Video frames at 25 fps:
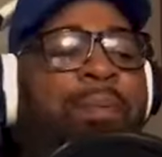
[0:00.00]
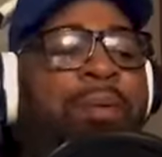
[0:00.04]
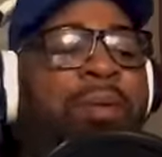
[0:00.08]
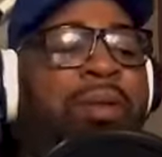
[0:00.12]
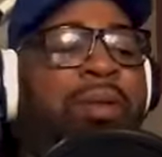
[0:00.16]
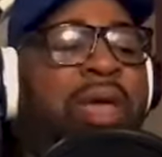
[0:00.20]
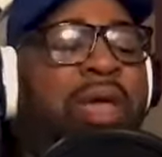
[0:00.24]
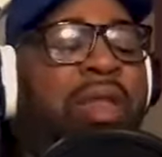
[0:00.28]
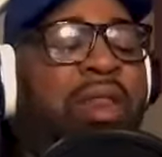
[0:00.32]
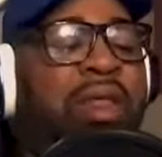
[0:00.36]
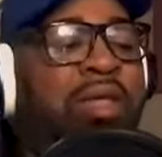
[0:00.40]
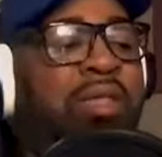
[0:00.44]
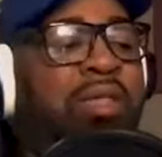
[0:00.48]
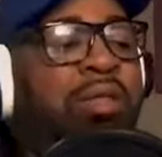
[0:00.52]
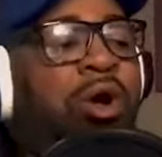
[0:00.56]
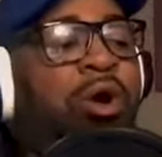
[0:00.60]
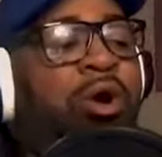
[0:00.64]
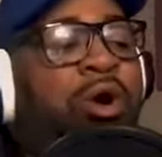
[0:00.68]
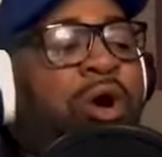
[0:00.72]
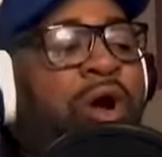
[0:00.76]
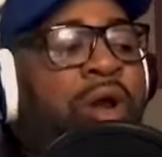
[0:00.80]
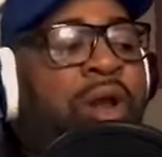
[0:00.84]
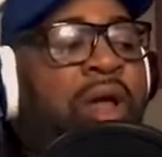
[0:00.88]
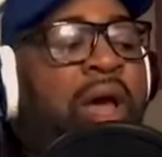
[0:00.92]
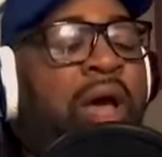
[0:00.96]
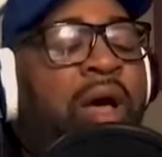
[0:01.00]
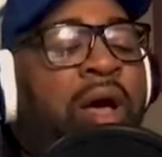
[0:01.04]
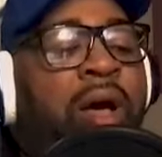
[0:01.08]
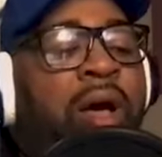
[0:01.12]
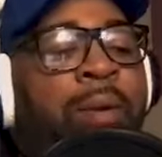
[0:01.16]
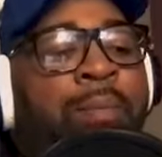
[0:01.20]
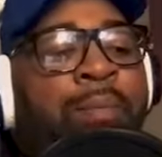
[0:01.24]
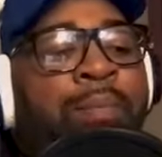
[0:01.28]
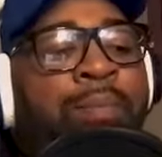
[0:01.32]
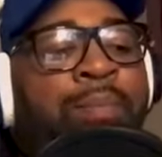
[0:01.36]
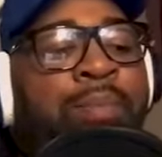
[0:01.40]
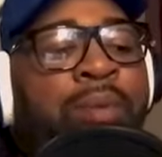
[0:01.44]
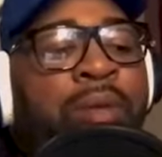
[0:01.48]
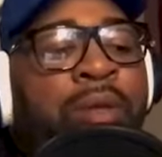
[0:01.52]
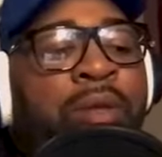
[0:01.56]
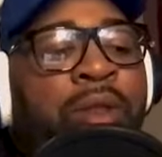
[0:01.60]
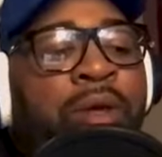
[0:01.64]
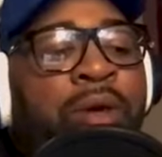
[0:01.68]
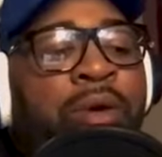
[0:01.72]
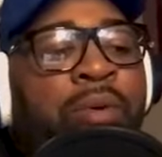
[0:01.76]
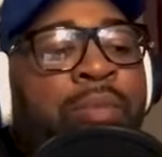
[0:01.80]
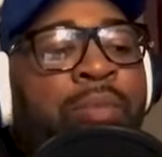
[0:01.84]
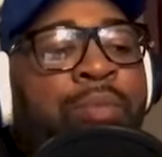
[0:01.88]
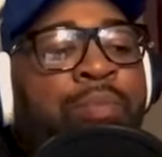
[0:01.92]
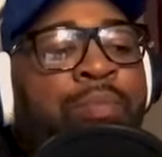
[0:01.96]
It is hard. You
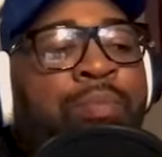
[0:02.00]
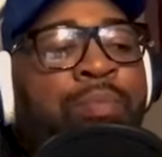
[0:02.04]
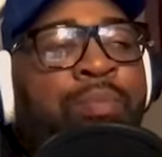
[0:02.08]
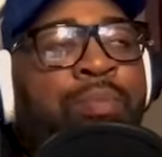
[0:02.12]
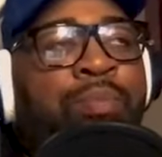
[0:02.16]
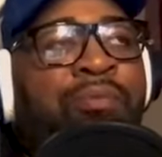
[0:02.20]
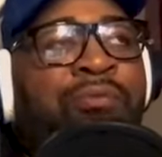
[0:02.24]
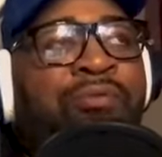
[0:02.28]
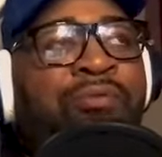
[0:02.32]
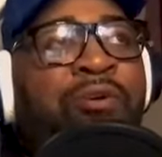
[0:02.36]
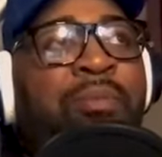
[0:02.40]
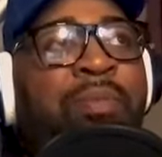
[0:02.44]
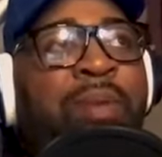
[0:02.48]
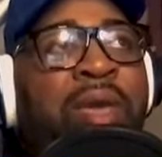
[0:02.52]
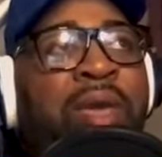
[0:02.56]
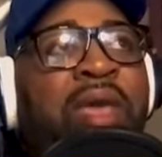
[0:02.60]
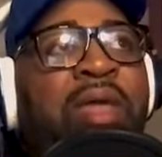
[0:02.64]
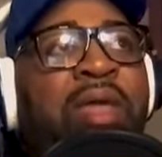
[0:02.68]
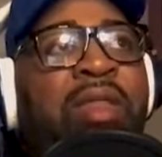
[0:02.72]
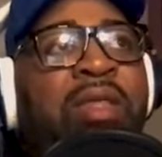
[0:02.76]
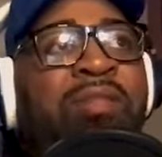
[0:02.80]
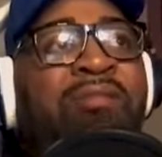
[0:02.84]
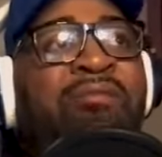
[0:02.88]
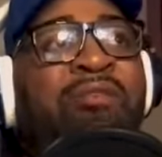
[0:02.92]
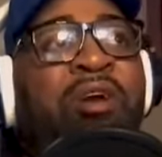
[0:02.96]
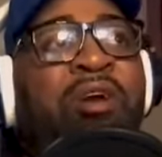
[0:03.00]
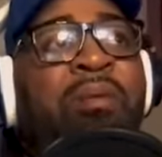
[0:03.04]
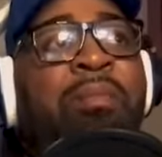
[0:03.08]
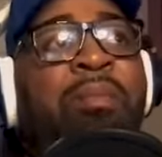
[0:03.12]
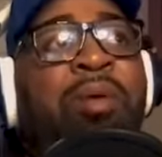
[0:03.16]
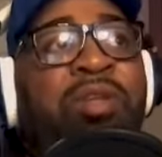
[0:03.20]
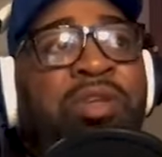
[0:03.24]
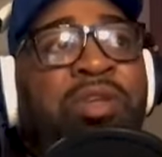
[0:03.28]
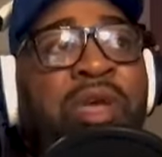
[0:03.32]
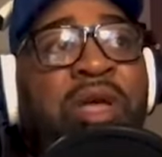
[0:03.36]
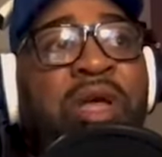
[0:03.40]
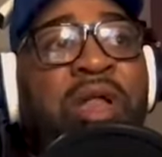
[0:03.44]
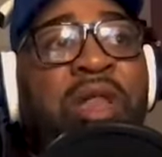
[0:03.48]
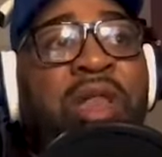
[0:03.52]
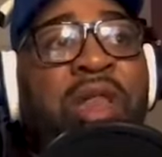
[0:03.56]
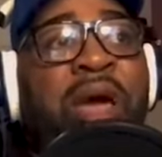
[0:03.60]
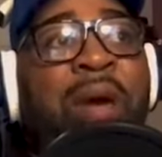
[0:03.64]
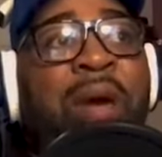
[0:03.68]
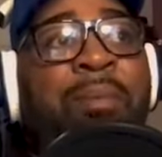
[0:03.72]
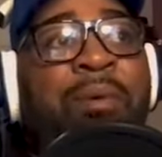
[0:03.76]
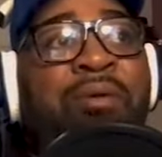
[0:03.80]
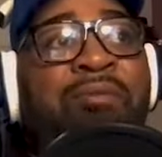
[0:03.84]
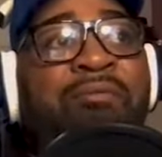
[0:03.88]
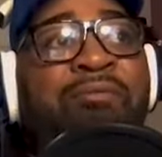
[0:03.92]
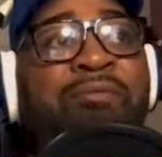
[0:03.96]
know, filmmaking is very much a
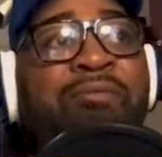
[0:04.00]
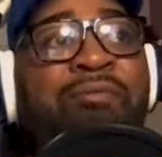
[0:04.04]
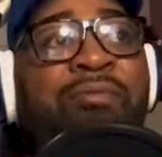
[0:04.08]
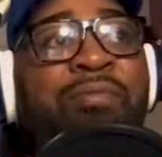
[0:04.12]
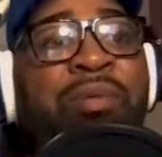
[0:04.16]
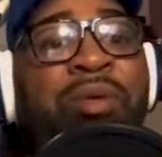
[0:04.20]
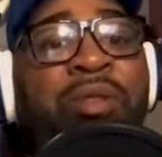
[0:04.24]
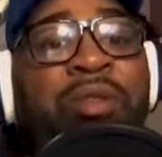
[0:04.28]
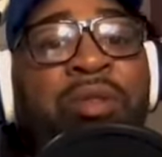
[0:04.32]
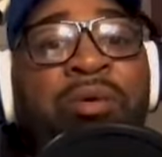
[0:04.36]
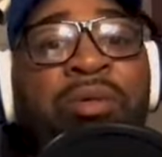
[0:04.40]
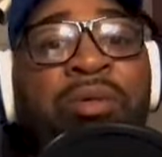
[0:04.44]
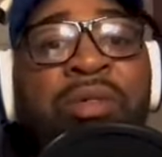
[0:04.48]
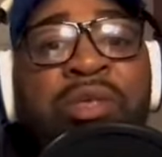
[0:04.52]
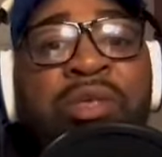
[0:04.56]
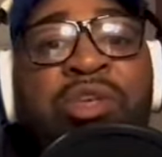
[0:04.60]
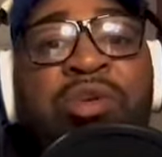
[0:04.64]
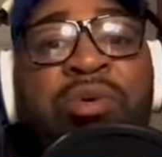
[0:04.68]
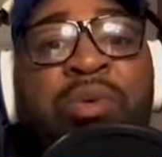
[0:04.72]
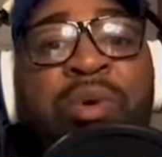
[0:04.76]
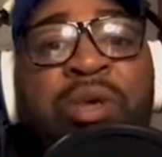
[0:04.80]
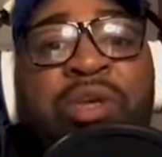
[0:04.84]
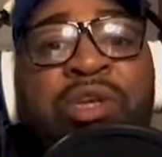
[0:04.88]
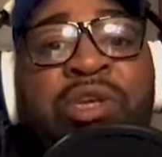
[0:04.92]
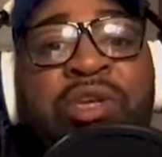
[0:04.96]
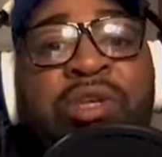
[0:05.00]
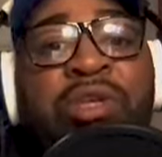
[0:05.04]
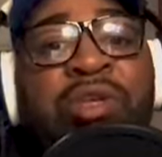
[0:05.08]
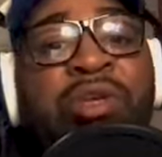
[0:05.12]
collaborative, you know, situation.